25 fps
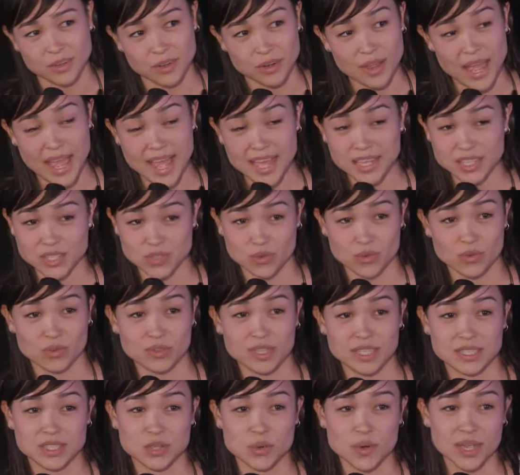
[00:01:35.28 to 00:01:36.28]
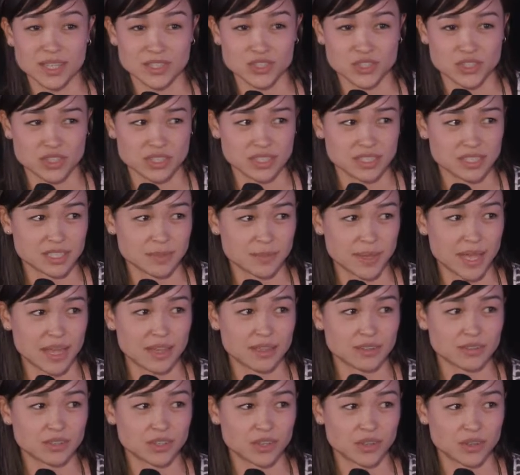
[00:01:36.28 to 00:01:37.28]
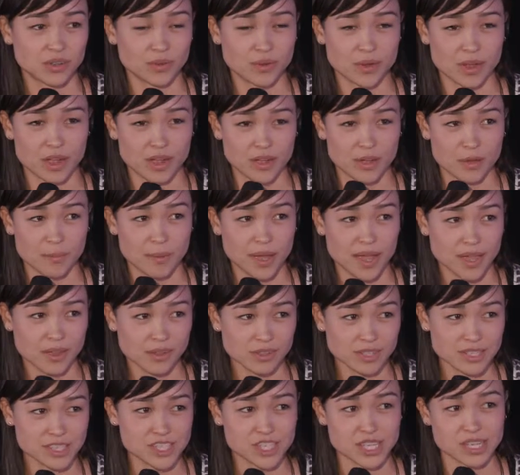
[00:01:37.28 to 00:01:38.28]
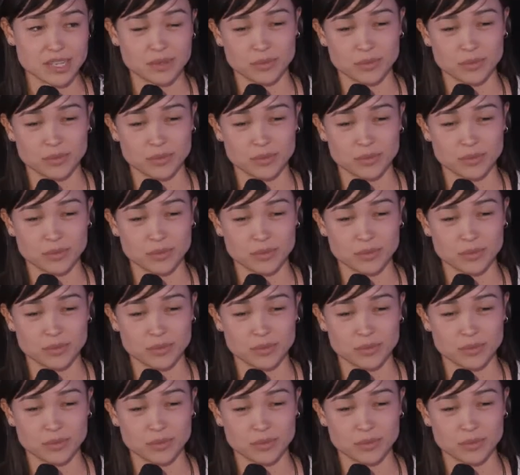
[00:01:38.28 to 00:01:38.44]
answer all these questions about, her biology